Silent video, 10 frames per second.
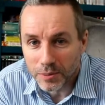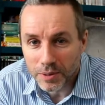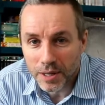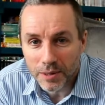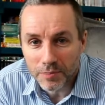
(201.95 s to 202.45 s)

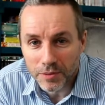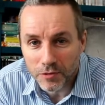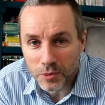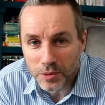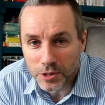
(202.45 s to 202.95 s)

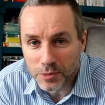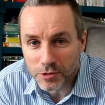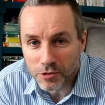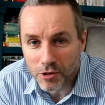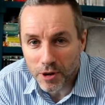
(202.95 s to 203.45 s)
If you want to
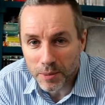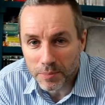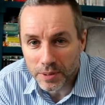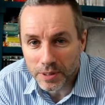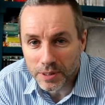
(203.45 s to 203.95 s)

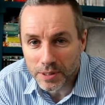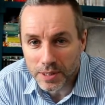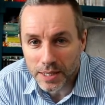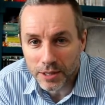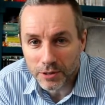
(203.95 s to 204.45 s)
subscribe,
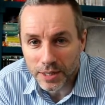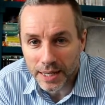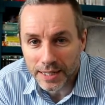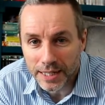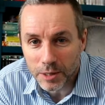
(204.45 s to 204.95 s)
just click on
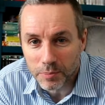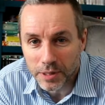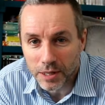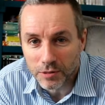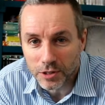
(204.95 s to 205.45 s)
that link
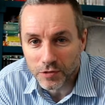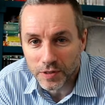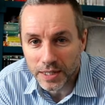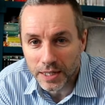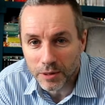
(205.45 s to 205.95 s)
below this
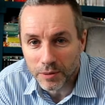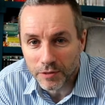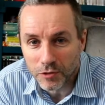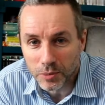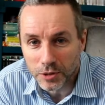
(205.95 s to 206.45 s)
video
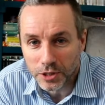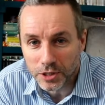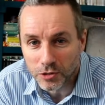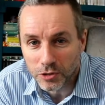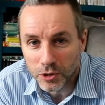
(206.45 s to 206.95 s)
if you're watching
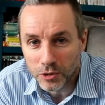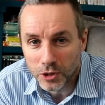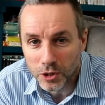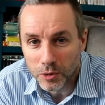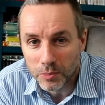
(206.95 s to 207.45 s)
this on
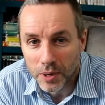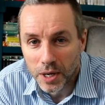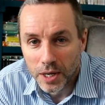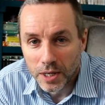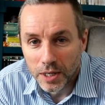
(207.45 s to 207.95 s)
YouTube.
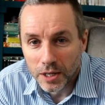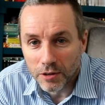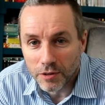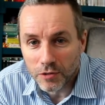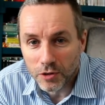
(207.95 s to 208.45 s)

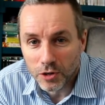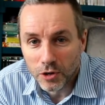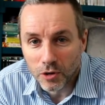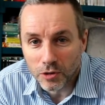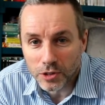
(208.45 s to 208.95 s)
If you're
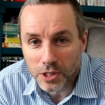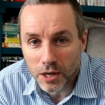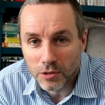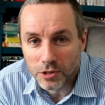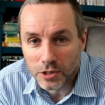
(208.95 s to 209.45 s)
not,
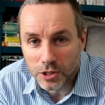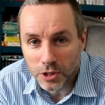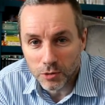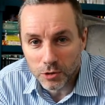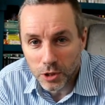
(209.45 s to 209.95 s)
go to the
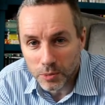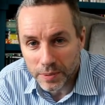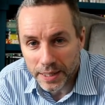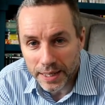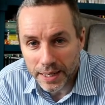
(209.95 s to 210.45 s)

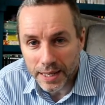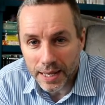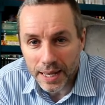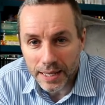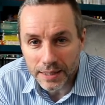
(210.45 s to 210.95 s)
YouTube link
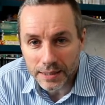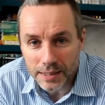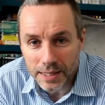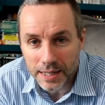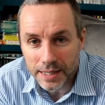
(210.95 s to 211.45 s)

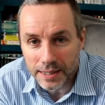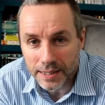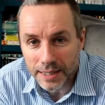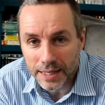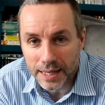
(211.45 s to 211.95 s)
and click
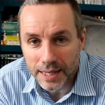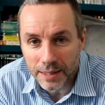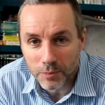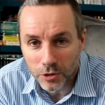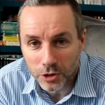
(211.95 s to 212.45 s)
the link
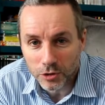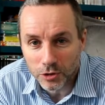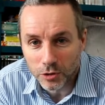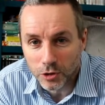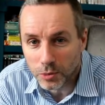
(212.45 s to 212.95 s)
and then watch it
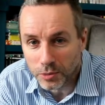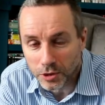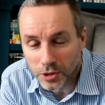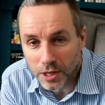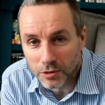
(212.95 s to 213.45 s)
on YouTube, or
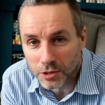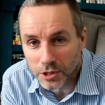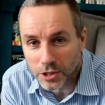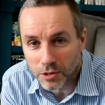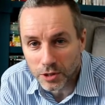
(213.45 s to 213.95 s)
just go to
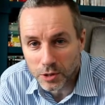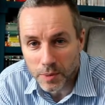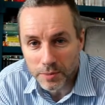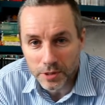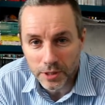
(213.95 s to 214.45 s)
the Sardines
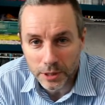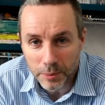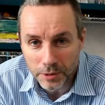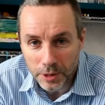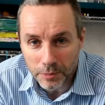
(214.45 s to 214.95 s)
website,
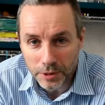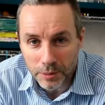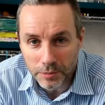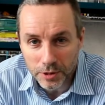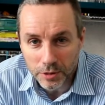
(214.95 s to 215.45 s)

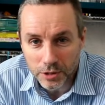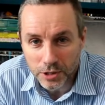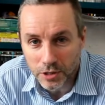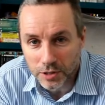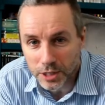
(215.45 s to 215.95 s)

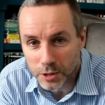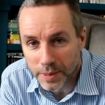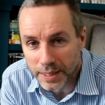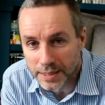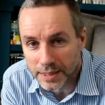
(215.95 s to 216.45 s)

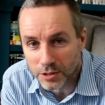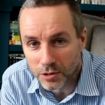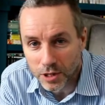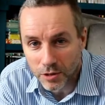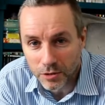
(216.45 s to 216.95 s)

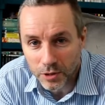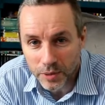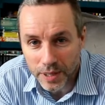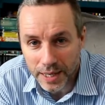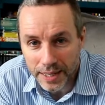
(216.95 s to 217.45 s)

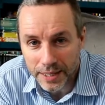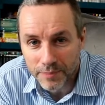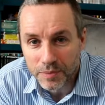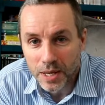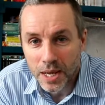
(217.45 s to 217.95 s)
www.sardinesmagazine.co.uk,
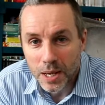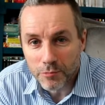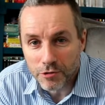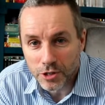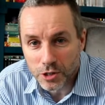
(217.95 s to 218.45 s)

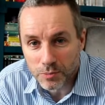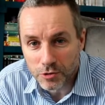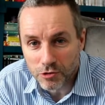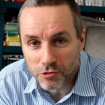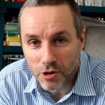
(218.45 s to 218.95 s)
press
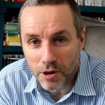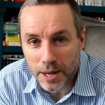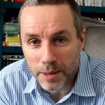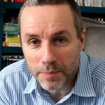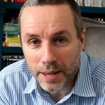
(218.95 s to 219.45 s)

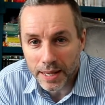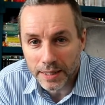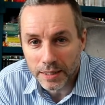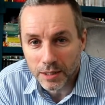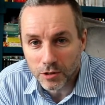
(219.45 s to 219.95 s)
subscribe
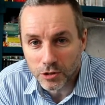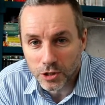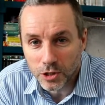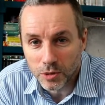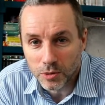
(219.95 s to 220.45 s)
and it'll
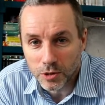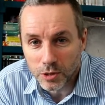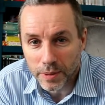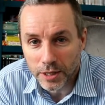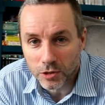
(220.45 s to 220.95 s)
ask you
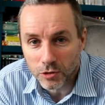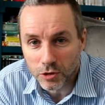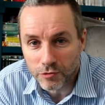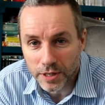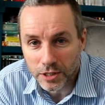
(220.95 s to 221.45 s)
to make sure
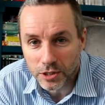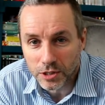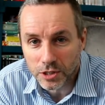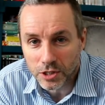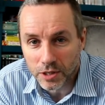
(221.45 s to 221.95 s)
you're
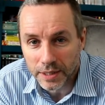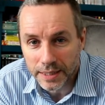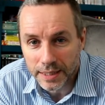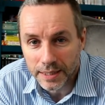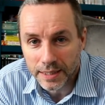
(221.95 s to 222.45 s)
registered,
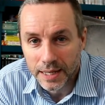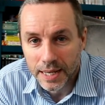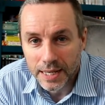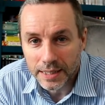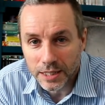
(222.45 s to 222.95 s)
signed in,
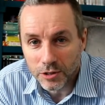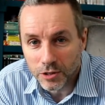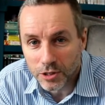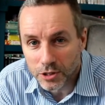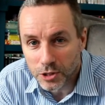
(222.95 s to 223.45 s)
then you
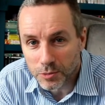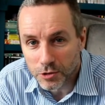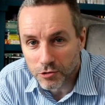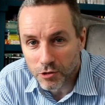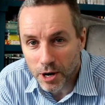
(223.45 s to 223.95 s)
can
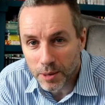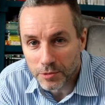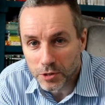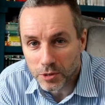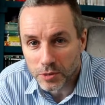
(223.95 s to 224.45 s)

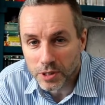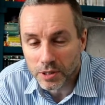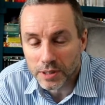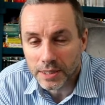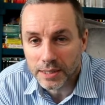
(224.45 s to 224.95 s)
subscribe to
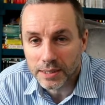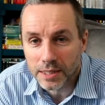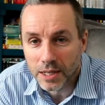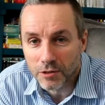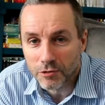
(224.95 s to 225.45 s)
Sardines
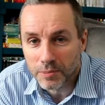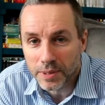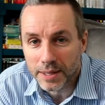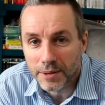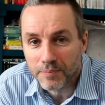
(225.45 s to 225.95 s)
and go from
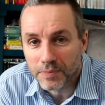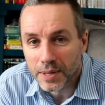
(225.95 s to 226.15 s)
there.